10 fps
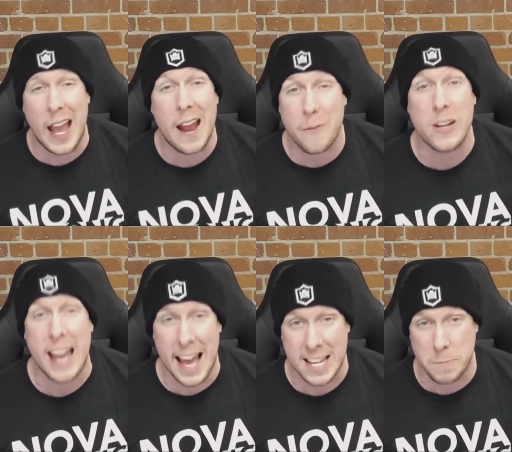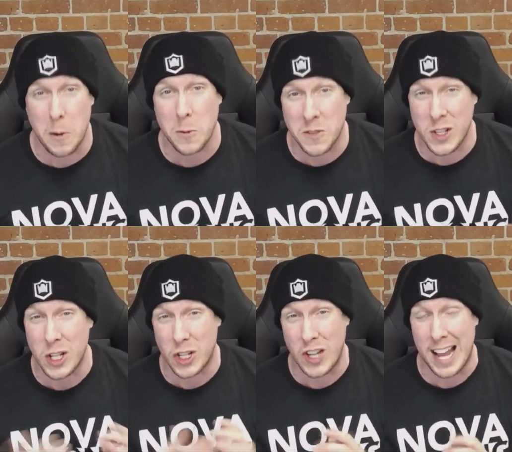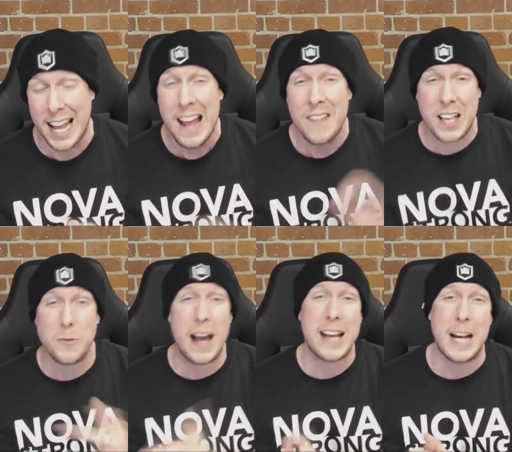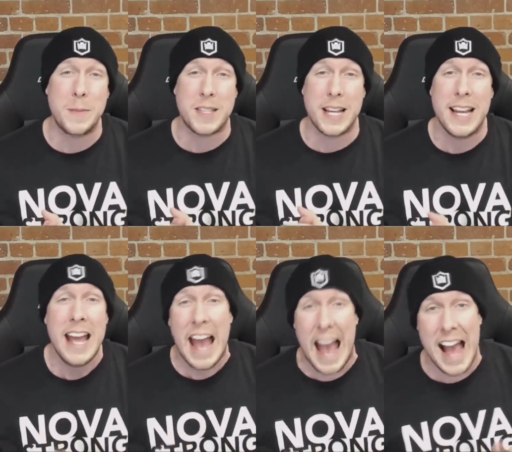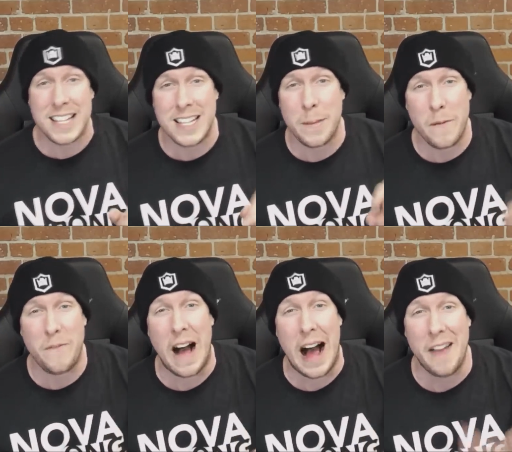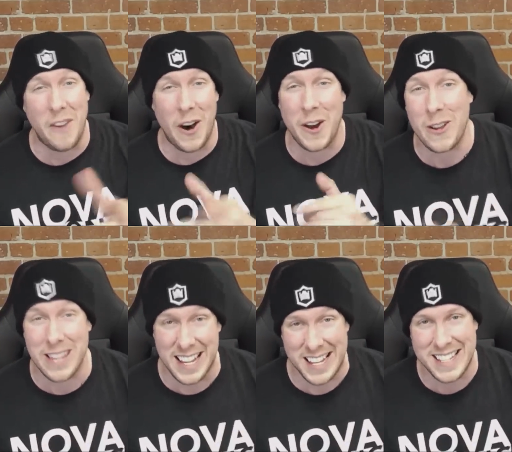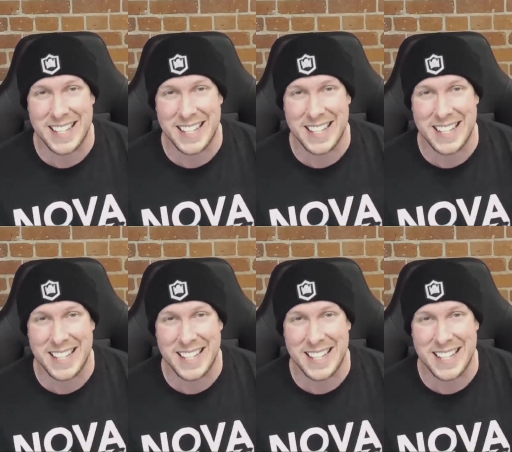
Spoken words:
every Expo Siege deck. That's why it comes in as number 5 on our list.